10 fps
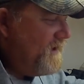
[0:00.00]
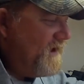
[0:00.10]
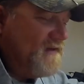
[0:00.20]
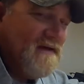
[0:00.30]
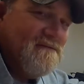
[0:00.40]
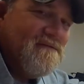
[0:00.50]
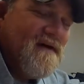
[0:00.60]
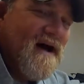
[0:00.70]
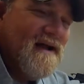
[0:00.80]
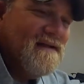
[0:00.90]
and then
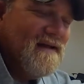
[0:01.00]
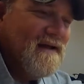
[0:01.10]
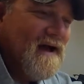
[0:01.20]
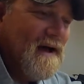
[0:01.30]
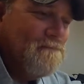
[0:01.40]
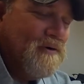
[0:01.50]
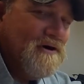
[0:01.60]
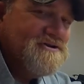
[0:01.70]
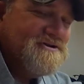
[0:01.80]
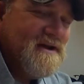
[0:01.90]
finally I
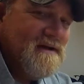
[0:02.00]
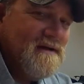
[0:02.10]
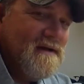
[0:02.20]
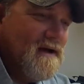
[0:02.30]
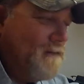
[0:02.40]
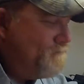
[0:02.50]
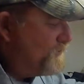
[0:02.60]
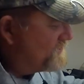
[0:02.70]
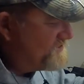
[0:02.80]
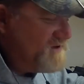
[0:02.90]
pushed
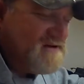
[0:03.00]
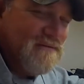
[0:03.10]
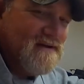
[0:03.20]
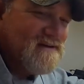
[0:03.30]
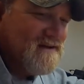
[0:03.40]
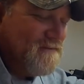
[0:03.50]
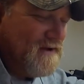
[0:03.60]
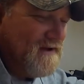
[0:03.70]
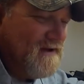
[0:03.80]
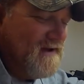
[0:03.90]
it to its
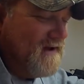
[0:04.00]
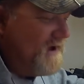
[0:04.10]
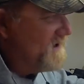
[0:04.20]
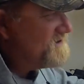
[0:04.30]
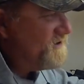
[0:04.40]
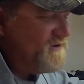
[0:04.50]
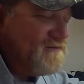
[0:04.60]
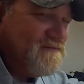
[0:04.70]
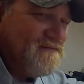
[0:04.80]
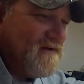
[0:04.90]
limit.
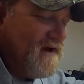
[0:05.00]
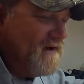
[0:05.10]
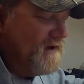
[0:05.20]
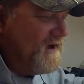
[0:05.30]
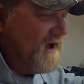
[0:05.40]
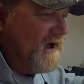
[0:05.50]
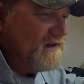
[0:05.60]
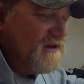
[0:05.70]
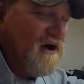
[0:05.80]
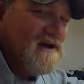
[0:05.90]
I
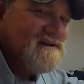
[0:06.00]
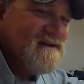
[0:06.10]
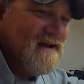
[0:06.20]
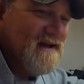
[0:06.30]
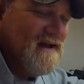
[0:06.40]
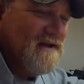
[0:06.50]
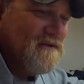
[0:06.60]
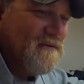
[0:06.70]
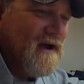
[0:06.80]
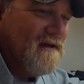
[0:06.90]
lost it in and
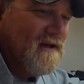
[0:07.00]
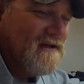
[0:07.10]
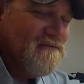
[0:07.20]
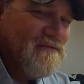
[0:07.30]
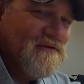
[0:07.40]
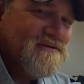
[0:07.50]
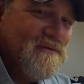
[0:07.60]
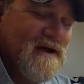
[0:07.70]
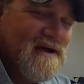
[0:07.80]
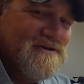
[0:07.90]
around like the first
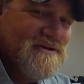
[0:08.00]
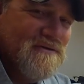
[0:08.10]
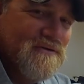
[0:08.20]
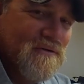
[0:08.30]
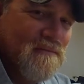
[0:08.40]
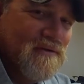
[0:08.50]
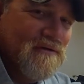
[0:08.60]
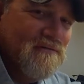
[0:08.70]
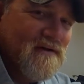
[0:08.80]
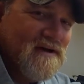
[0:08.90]
week of June to a
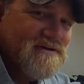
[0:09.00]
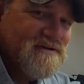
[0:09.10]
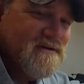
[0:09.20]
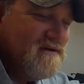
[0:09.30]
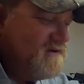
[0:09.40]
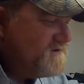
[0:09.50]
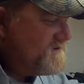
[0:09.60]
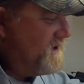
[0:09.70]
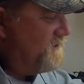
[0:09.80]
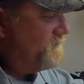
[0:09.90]
bluefish.
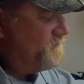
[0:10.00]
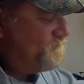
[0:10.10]
So